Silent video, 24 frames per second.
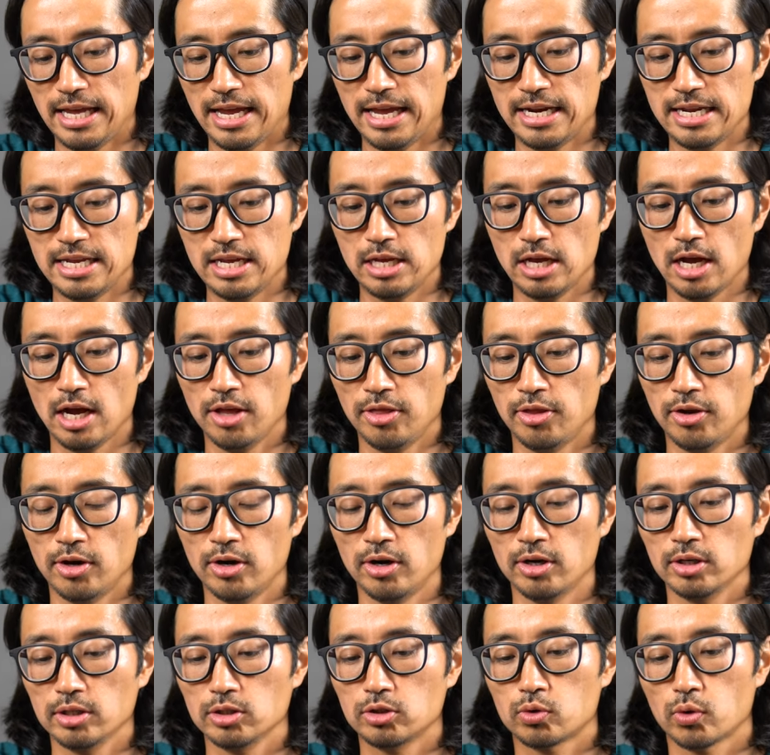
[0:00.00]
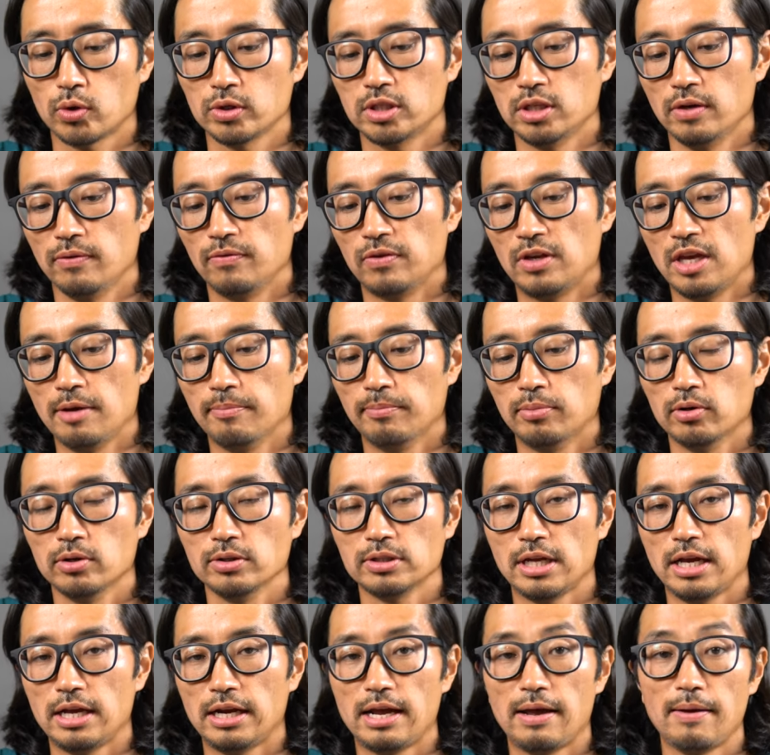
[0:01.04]
any other sorts of gimbals,
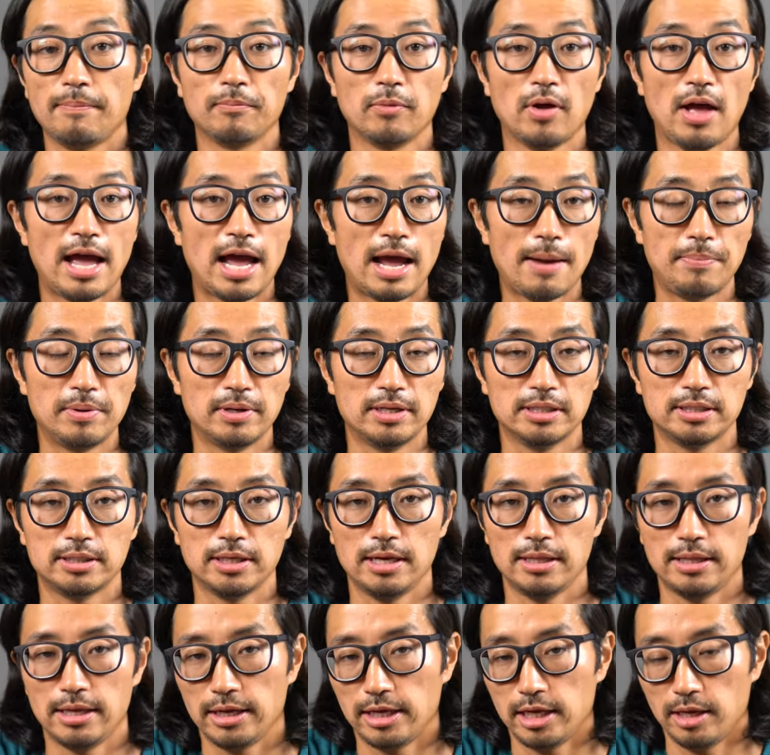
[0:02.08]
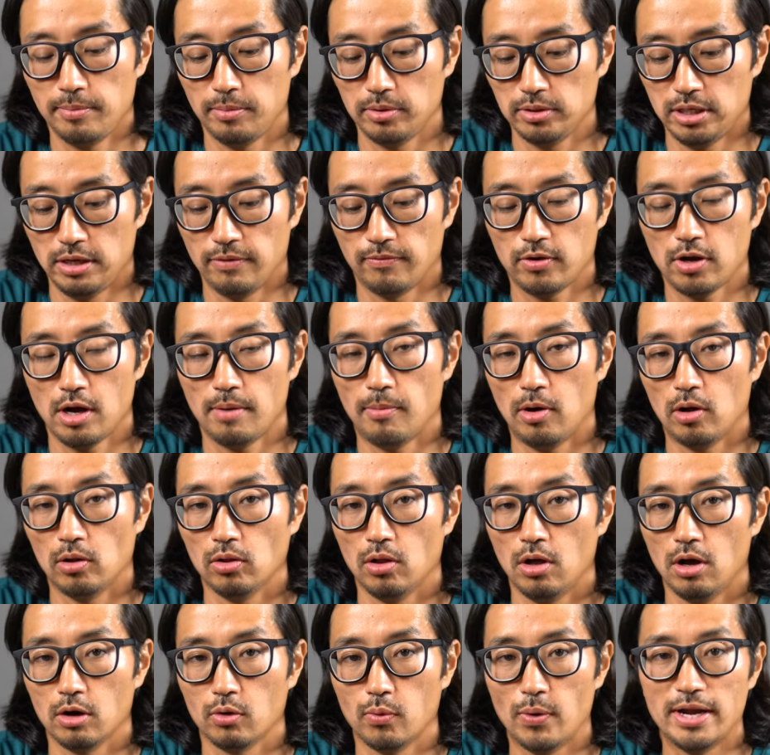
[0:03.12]
and I'm happy to say that gimbals have come a
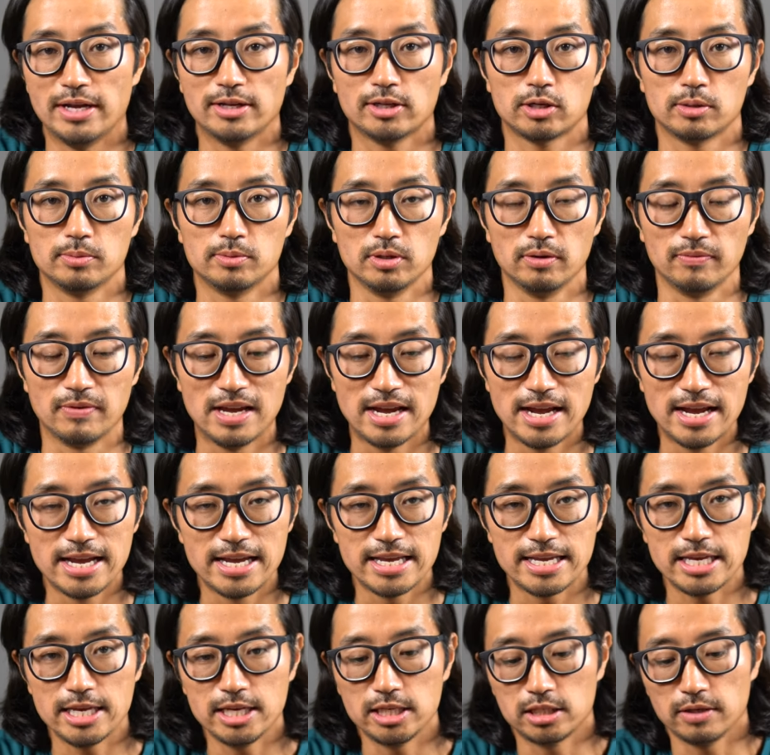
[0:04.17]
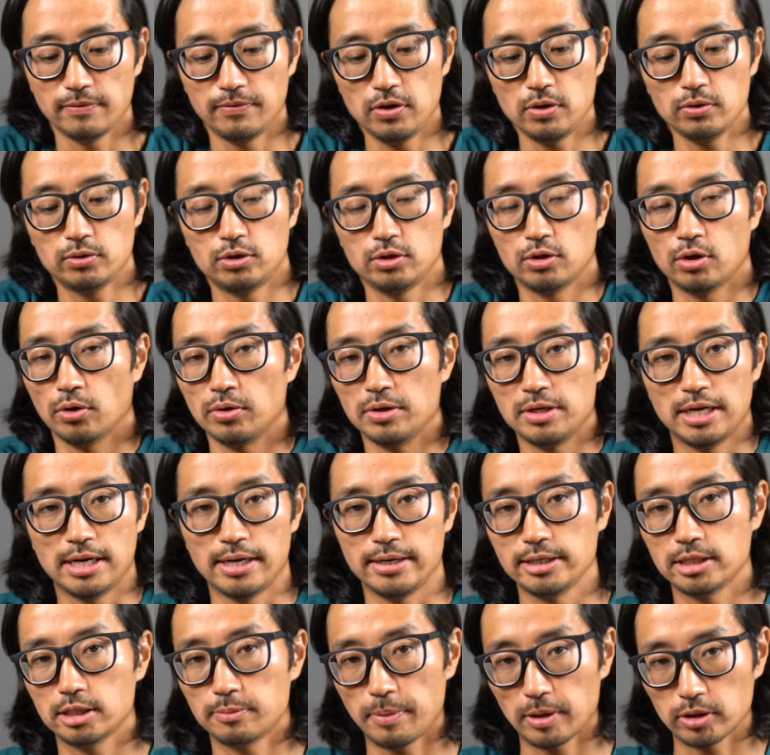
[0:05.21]
long way in terms of ease of use. You don't need
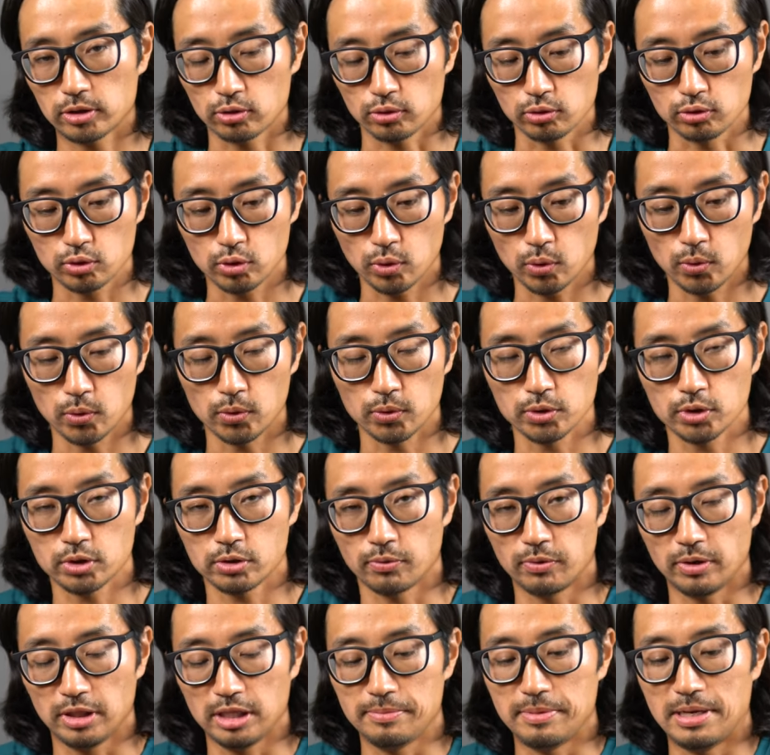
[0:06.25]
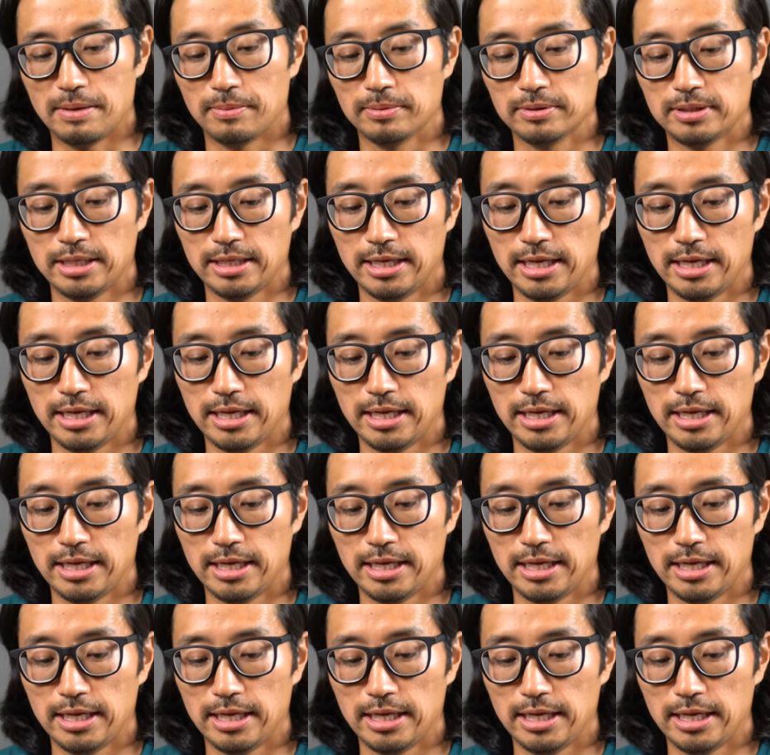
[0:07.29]
any special tools to really be able to